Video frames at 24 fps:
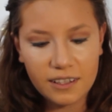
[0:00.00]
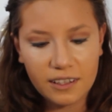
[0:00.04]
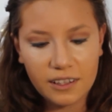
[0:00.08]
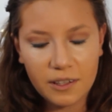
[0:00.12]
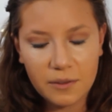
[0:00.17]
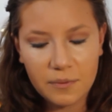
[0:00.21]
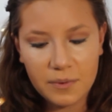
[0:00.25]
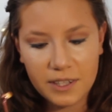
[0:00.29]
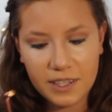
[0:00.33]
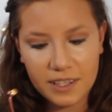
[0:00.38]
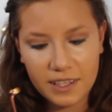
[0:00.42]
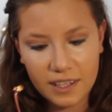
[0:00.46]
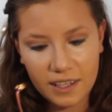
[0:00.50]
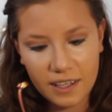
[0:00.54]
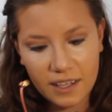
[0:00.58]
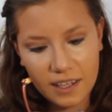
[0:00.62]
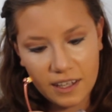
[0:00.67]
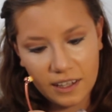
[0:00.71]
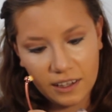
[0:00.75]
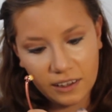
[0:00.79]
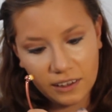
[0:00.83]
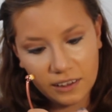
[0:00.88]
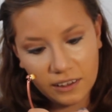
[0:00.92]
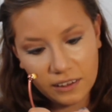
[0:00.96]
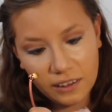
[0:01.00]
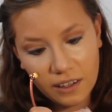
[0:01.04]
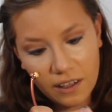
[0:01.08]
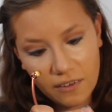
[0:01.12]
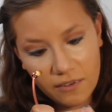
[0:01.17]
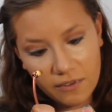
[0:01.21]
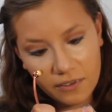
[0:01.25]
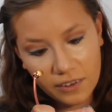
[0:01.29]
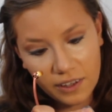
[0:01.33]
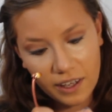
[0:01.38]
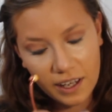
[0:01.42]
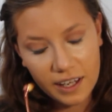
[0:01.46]
lipstick in
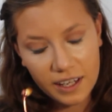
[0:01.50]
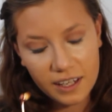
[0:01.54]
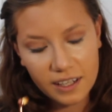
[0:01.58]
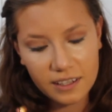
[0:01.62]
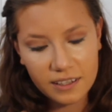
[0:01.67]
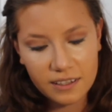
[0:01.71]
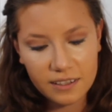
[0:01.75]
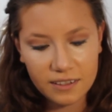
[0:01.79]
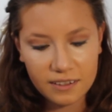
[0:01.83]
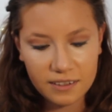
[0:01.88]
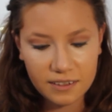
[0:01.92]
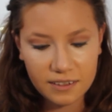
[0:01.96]
Love Light.